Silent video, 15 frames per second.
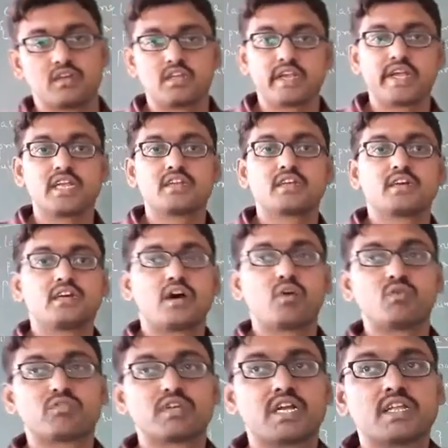write
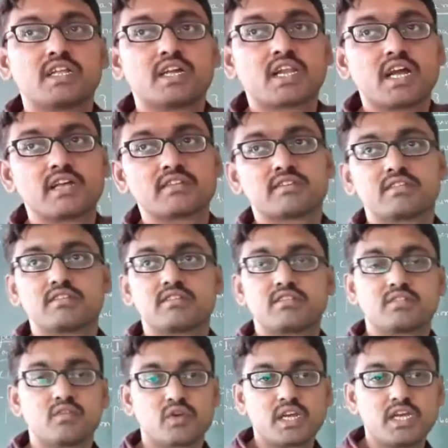outside the class.
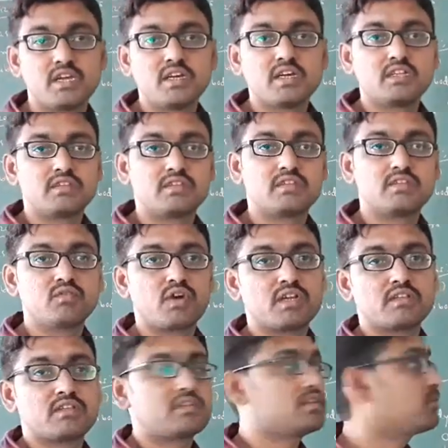Okay, this is what this is